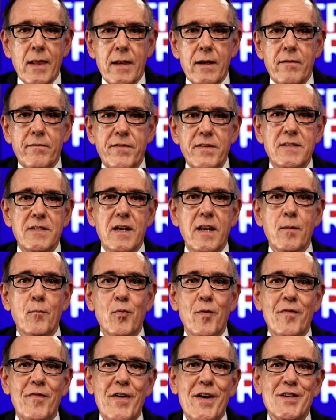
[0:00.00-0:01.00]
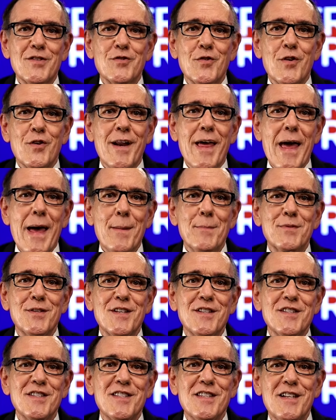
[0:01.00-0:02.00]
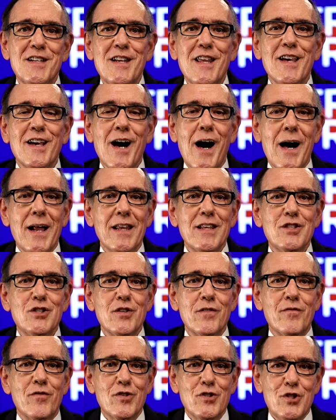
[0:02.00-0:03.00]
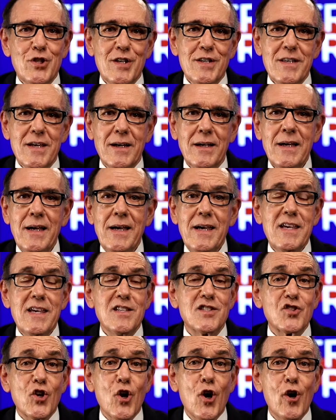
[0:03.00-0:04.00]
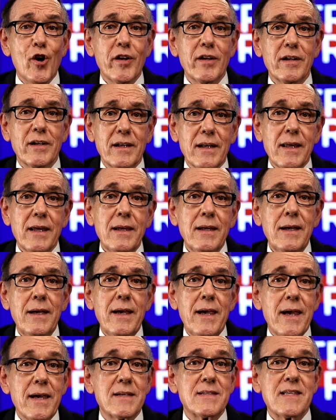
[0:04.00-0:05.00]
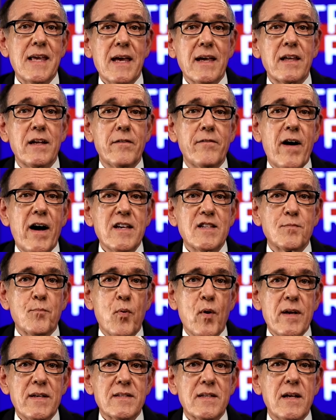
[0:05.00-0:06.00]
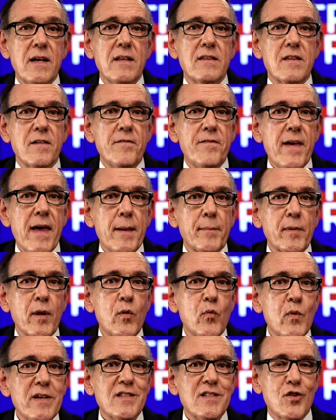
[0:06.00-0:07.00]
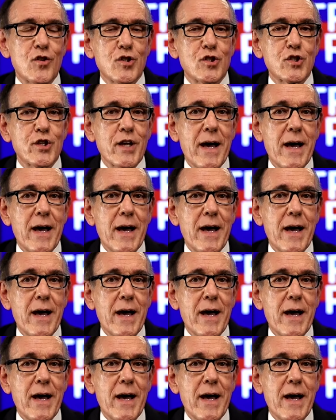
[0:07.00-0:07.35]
and visiting professor at Hampton City College, Virginia. He's currently Executive Vice President of the Family Research